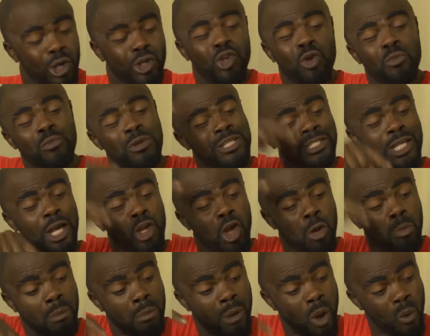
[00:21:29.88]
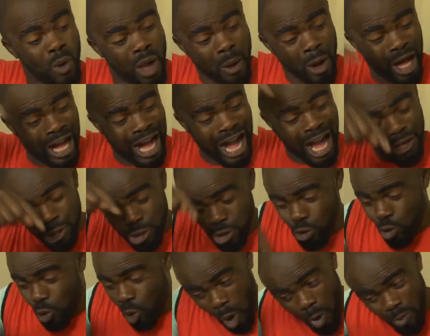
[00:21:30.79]
you mean say your mama will carry
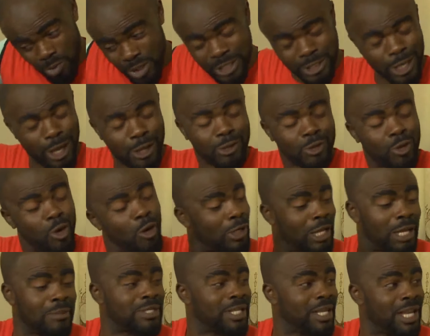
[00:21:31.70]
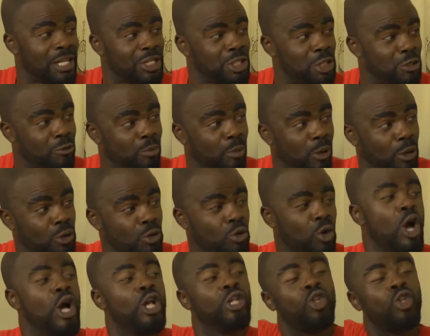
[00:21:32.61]
you come this house, come claim say na chief born you?